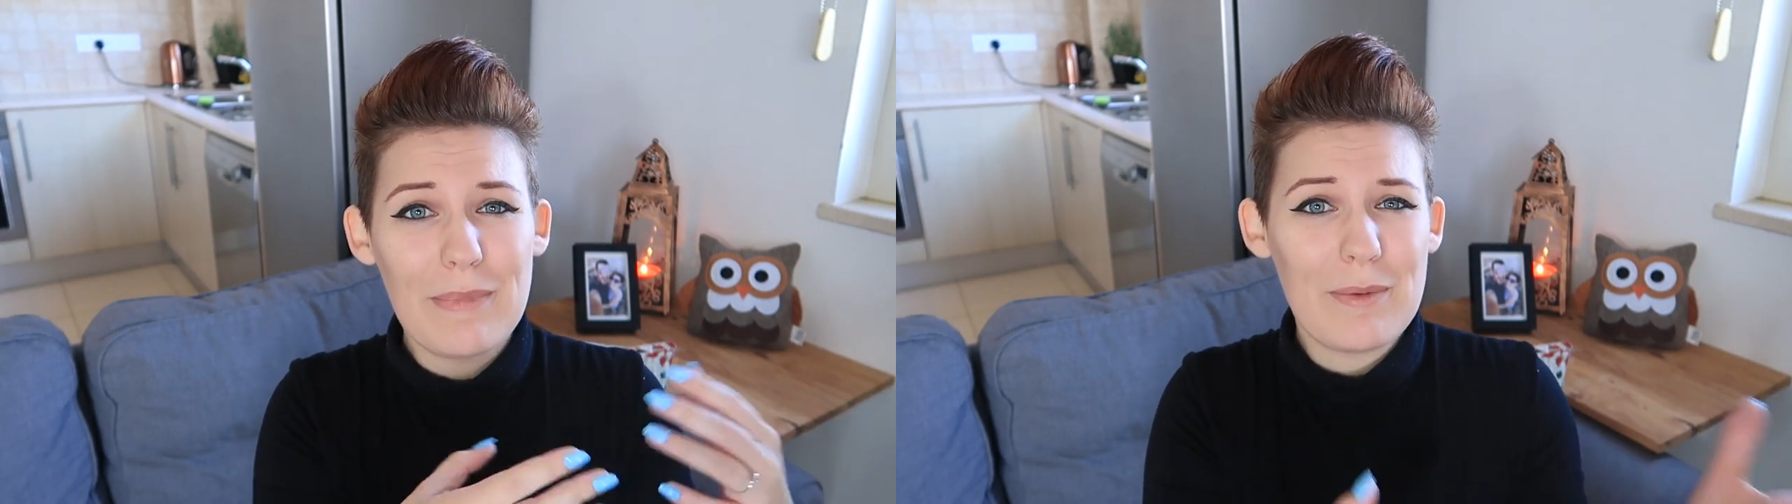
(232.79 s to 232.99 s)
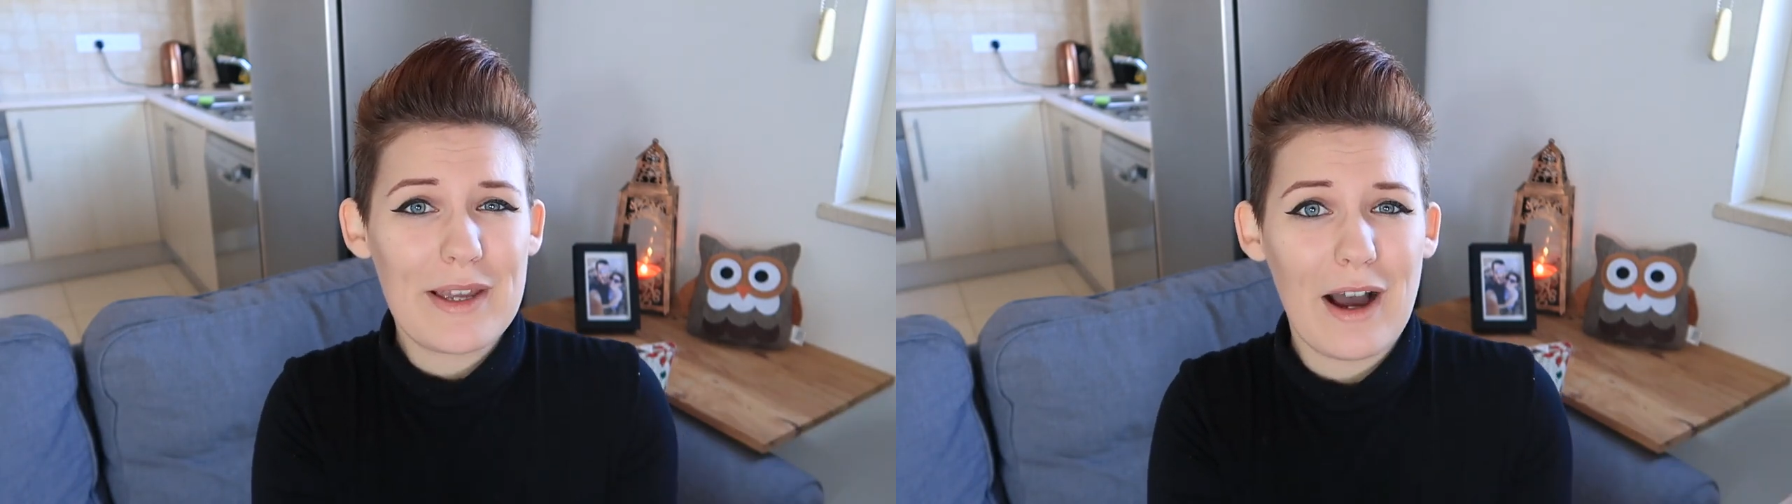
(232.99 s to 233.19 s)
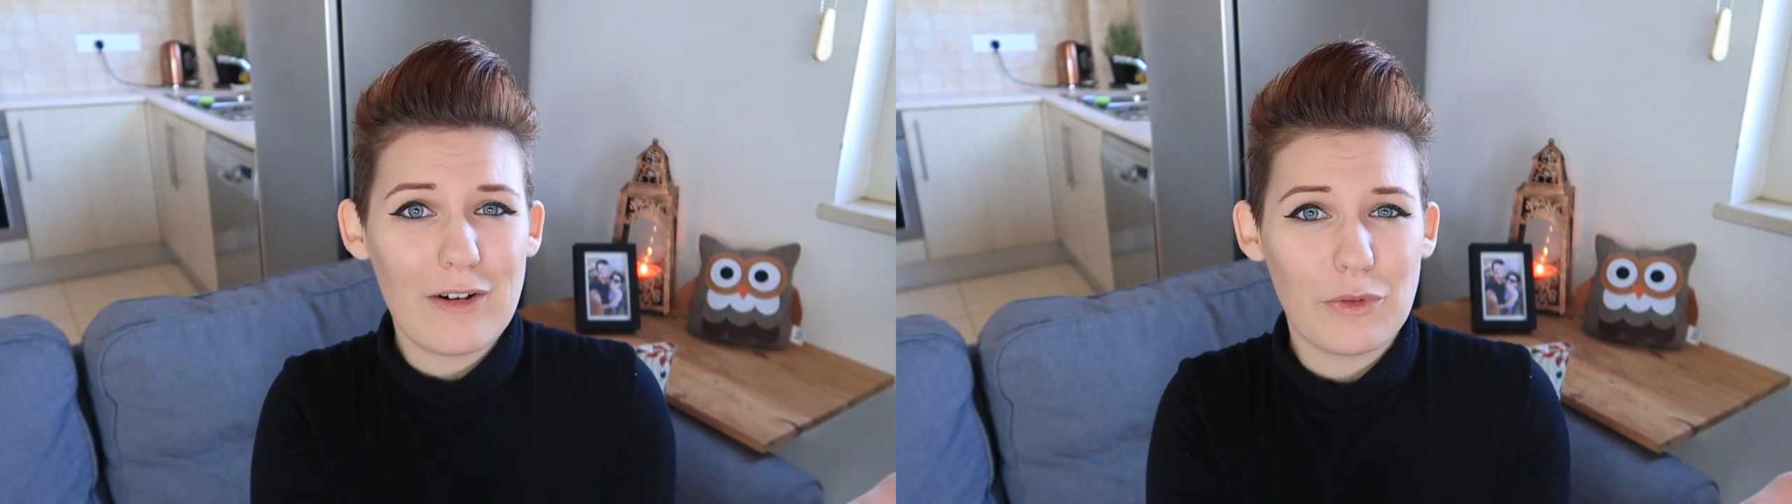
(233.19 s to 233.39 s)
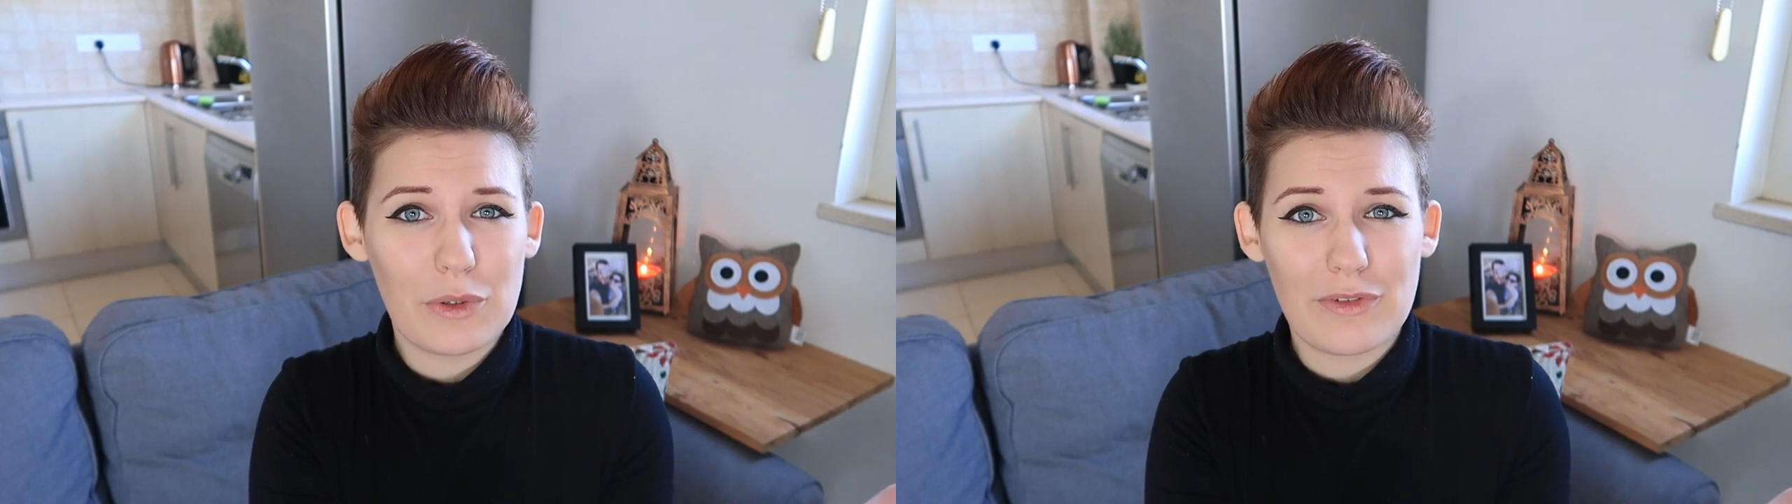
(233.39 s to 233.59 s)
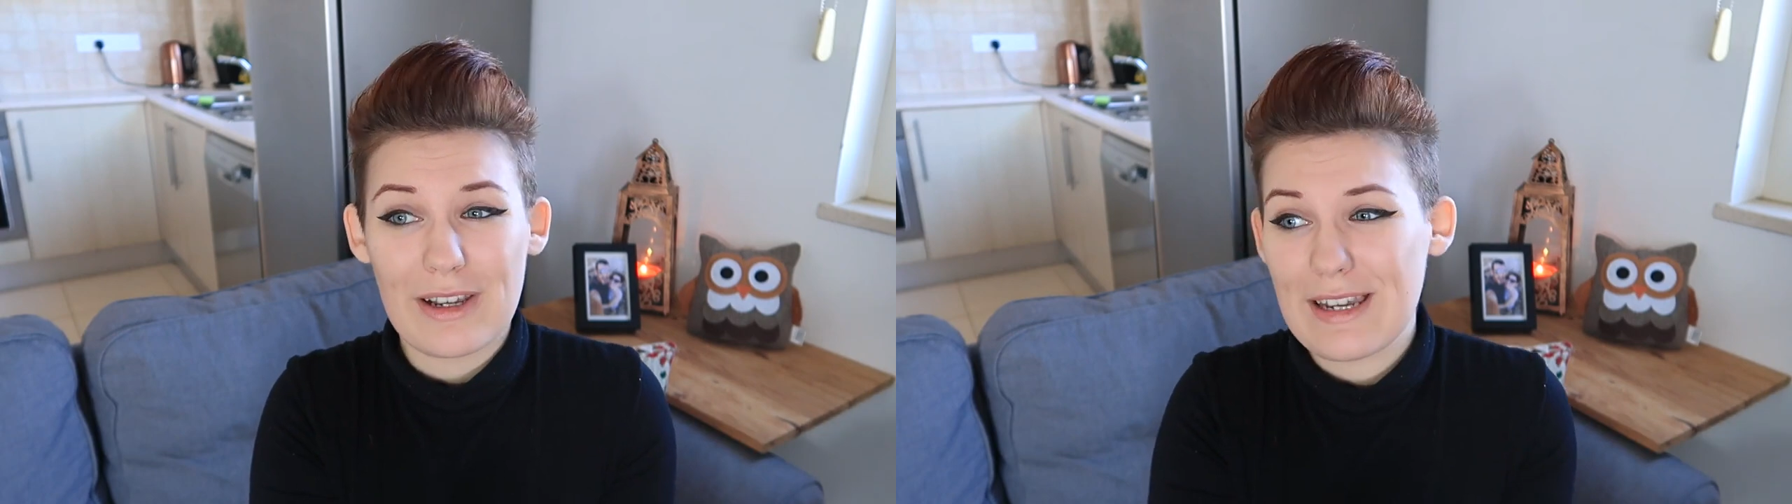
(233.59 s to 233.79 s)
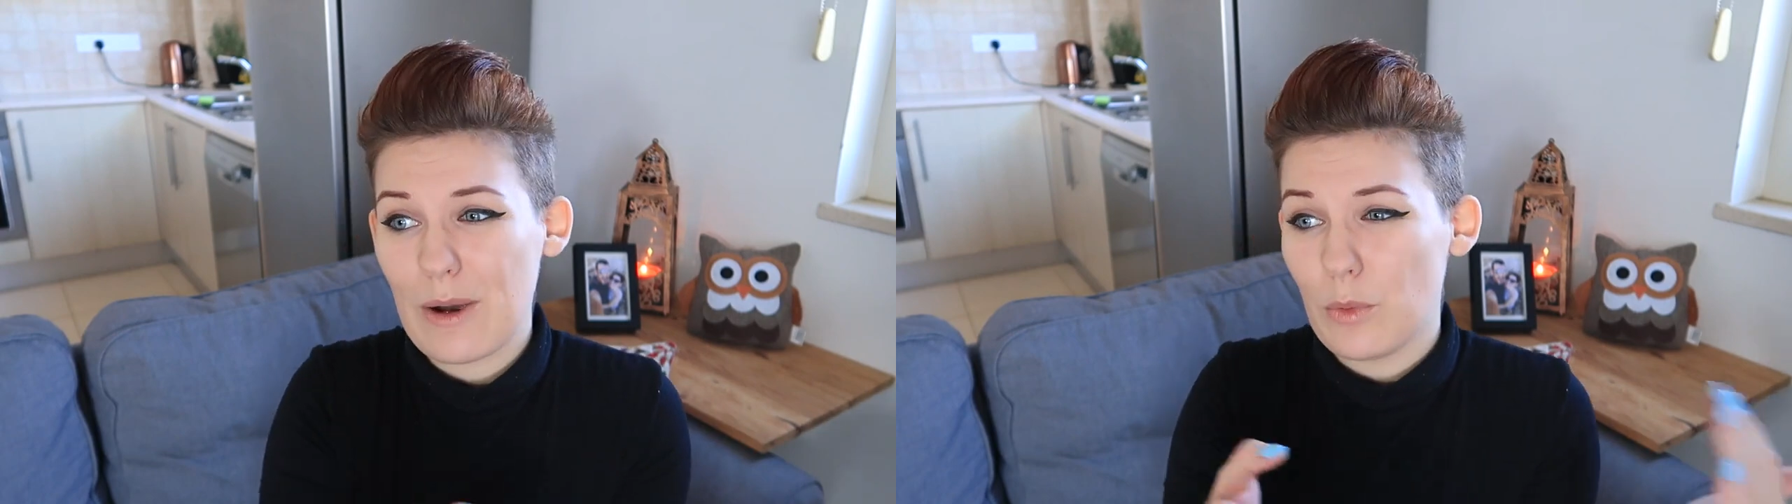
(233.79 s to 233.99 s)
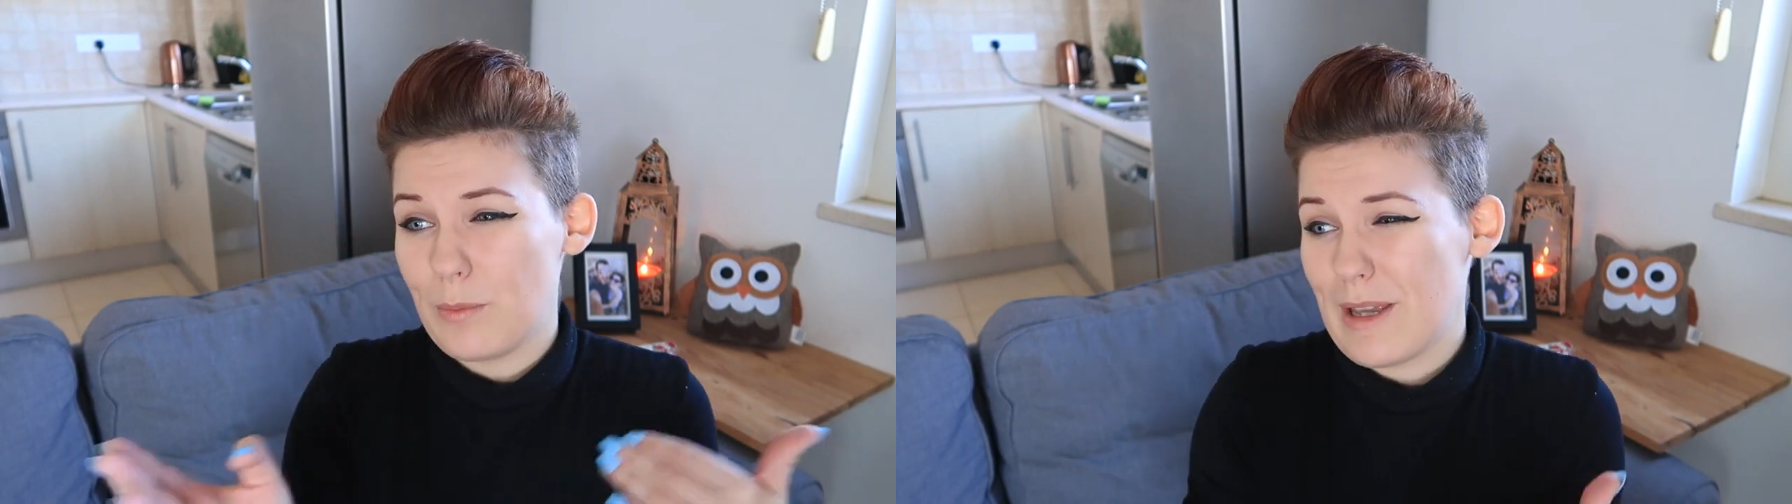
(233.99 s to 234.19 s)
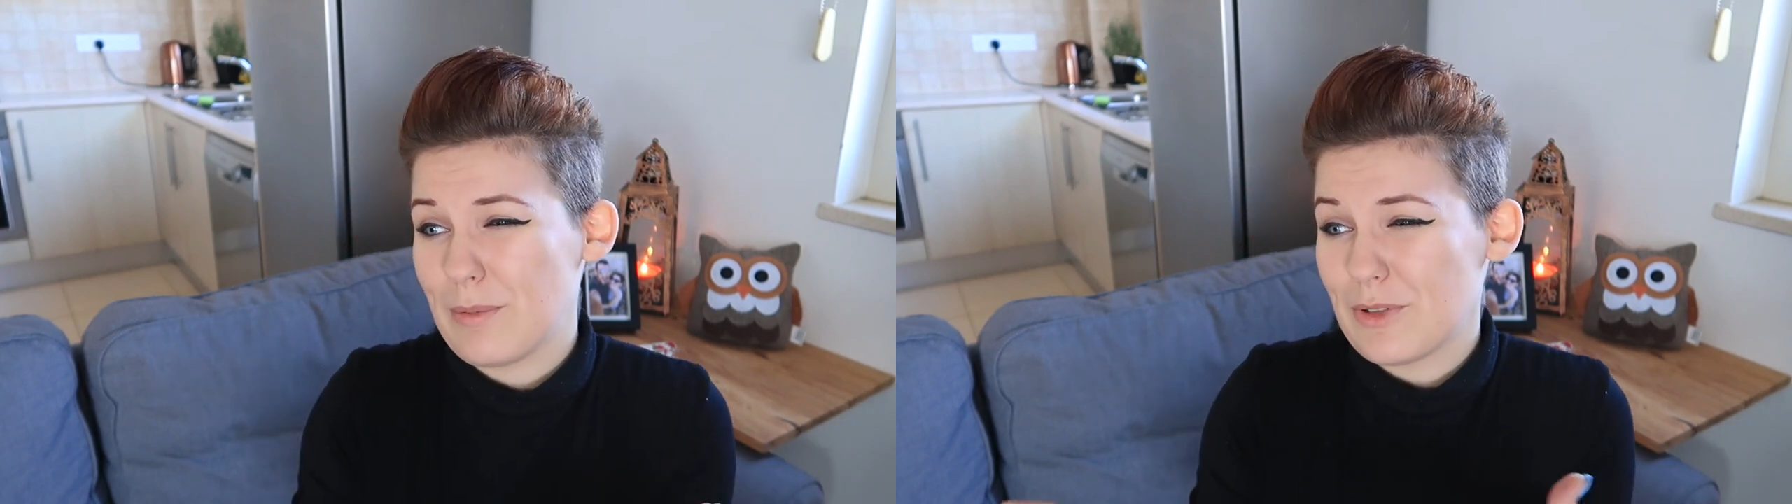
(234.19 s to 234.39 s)
maybe can't afford it right now will
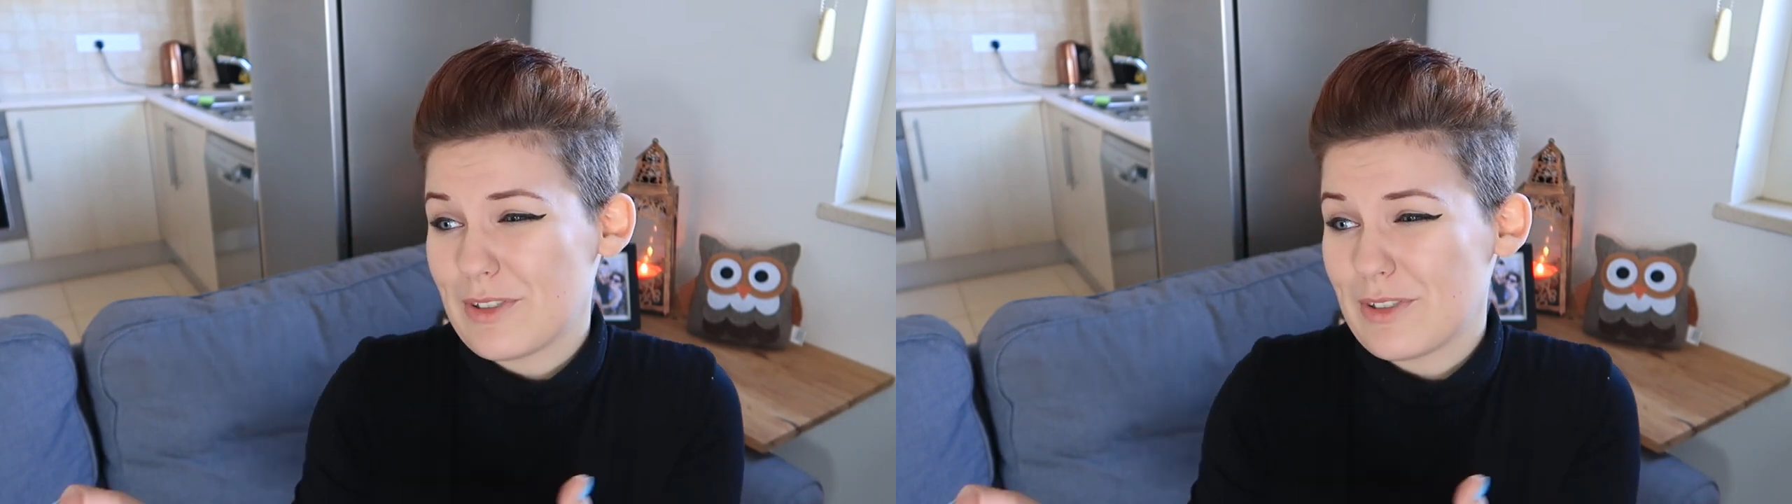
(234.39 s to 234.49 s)
be able